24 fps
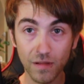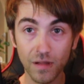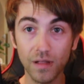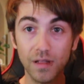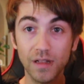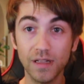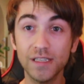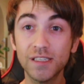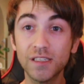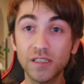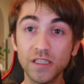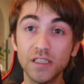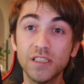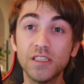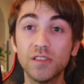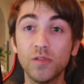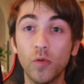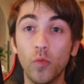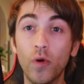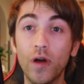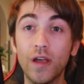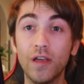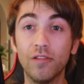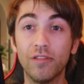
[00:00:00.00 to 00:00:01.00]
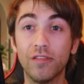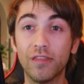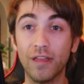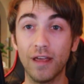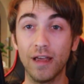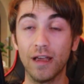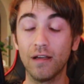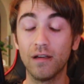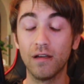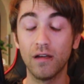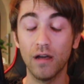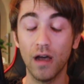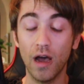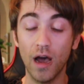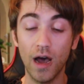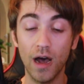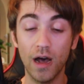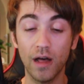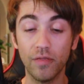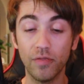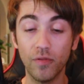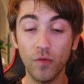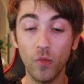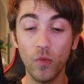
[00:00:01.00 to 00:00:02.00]
it's just the way you think.
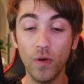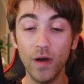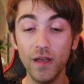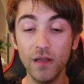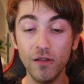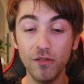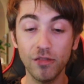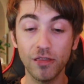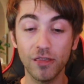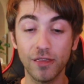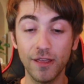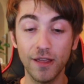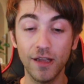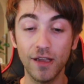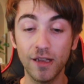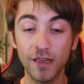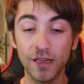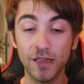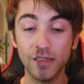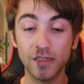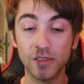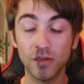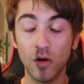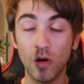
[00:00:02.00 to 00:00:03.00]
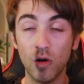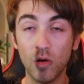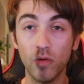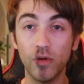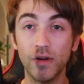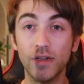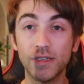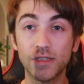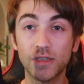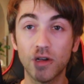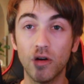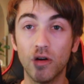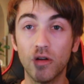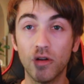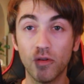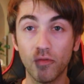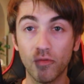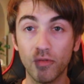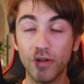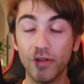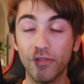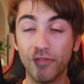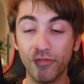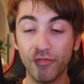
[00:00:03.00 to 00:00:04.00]
The way you think is always going to
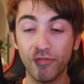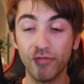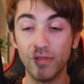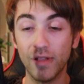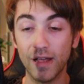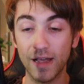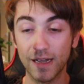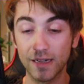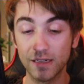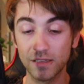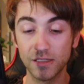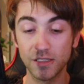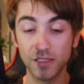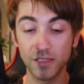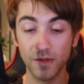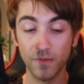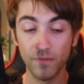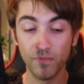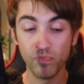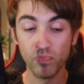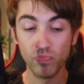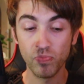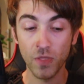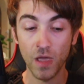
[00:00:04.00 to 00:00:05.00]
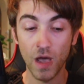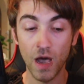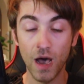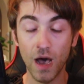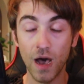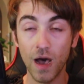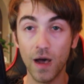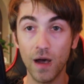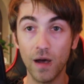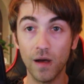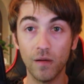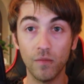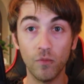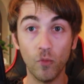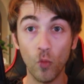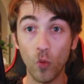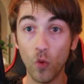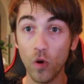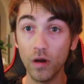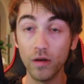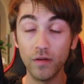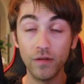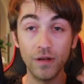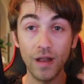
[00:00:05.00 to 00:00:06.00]
reflect,
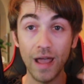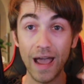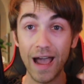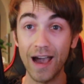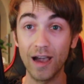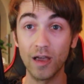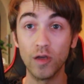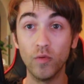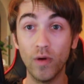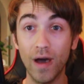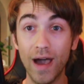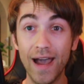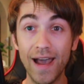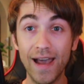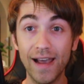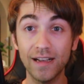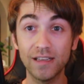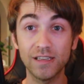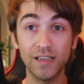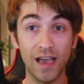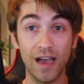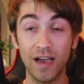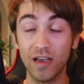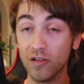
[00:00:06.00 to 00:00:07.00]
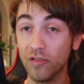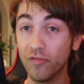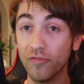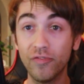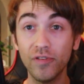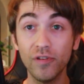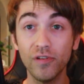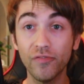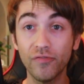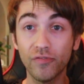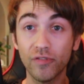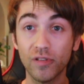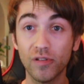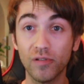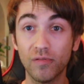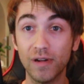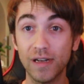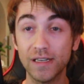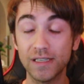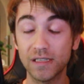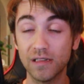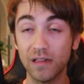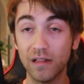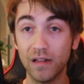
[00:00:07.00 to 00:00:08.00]
one, how you act, how you feel for the
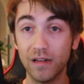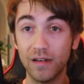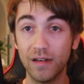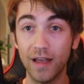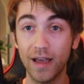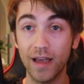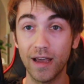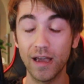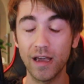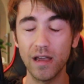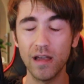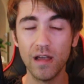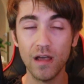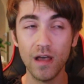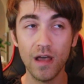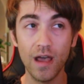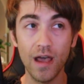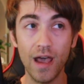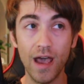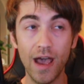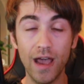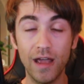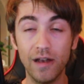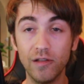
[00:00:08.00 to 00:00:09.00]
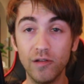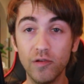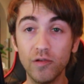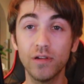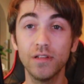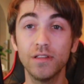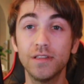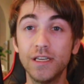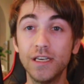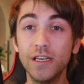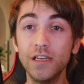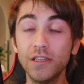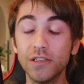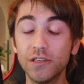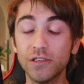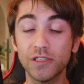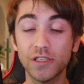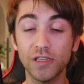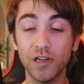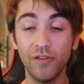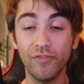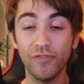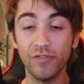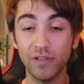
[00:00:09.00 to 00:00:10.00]
rest of the day. And you can teach
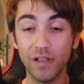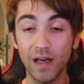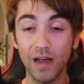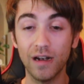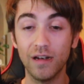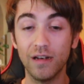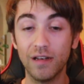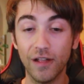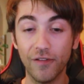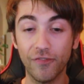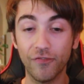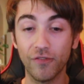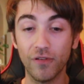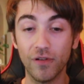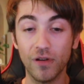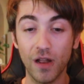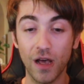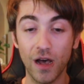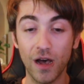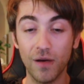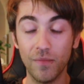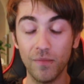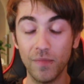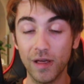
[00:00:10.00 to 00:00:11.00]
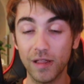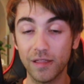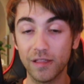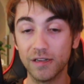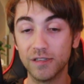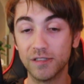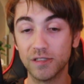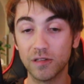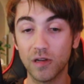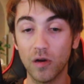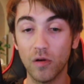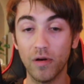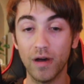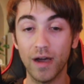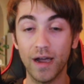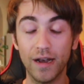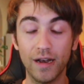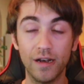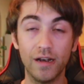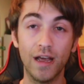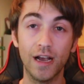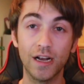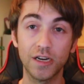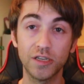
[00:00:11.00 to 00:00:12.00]
yourself a lot of different methods to go ahead
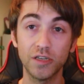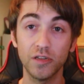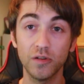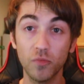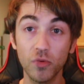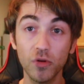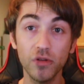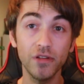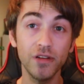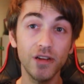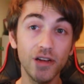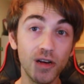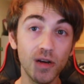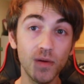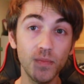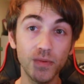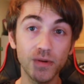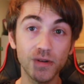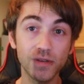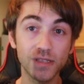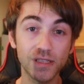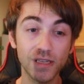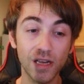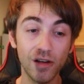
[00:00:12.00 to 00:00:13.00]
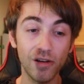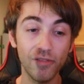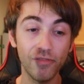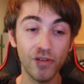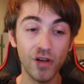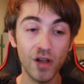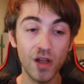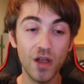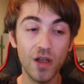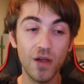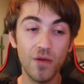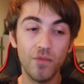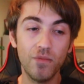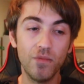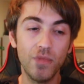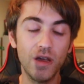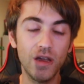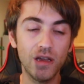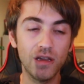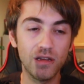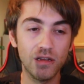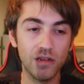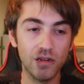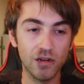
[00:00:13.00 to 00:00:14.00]
and actually really help yourself
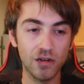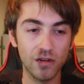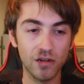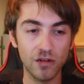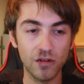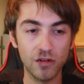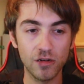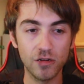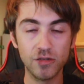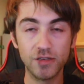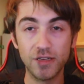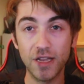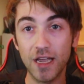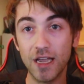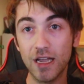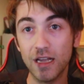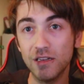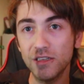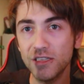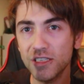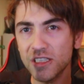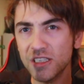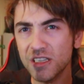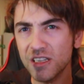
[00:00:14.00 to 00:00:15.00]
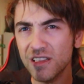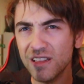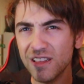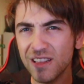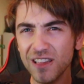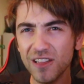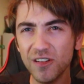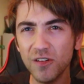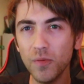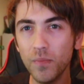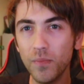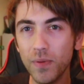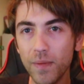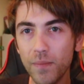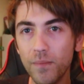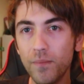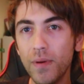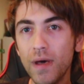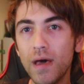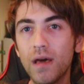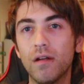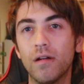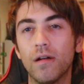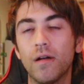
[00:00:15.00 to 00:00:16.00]
make your day just a little bit
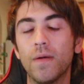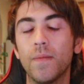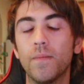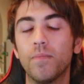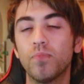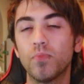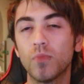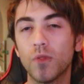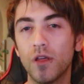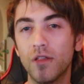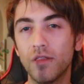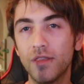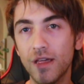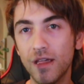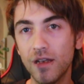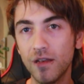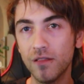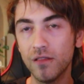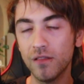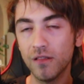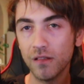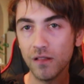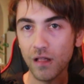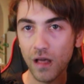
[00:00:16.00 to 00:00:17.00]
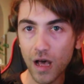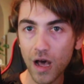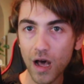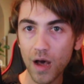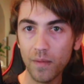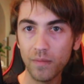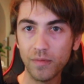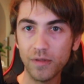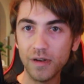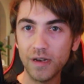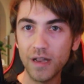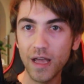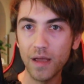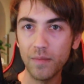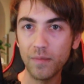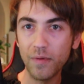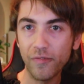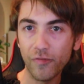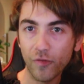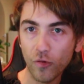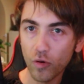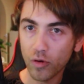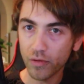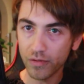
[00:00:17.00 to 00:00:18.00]
better than the day
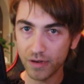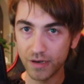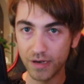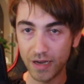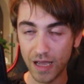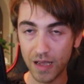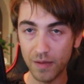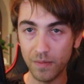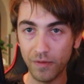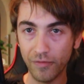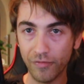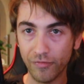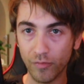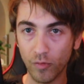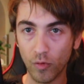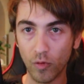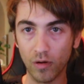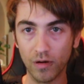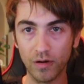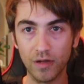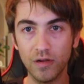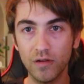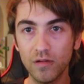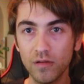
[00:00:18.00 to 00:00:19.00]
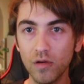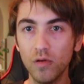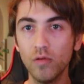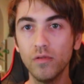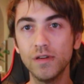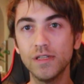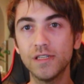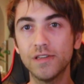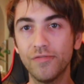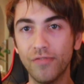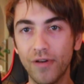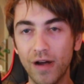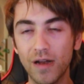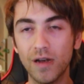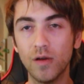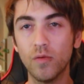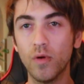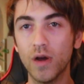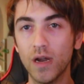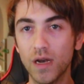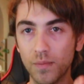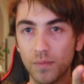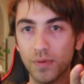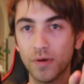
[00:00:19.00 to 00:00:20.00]
before or the day before. You can always find a
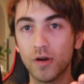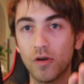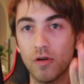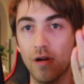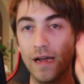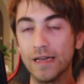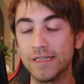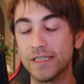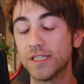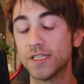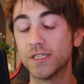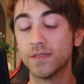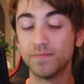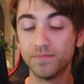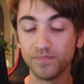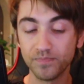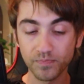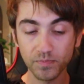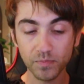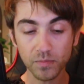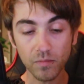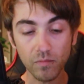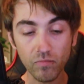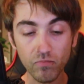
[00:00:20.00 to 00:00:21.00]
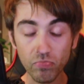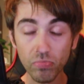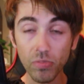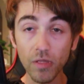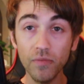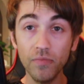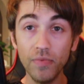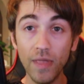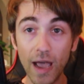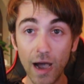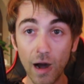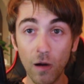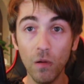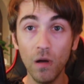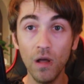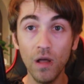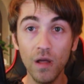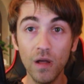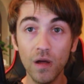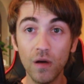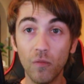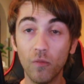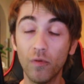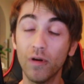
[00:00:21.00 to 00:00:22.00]
way to progress. Now,
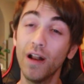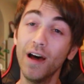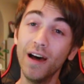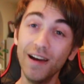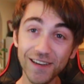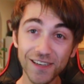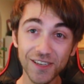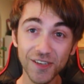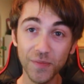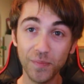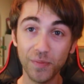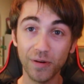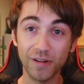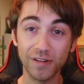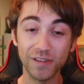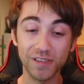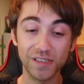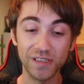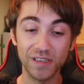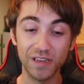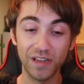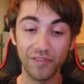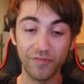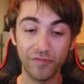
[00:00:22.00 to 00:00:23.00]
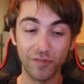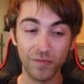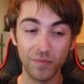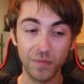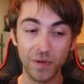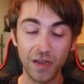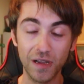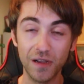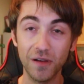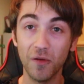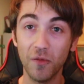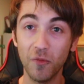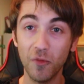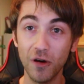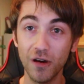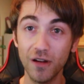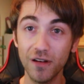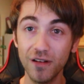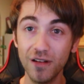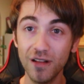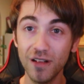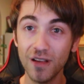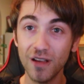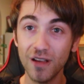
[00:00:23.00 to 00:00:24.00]
what I do personally for me, one,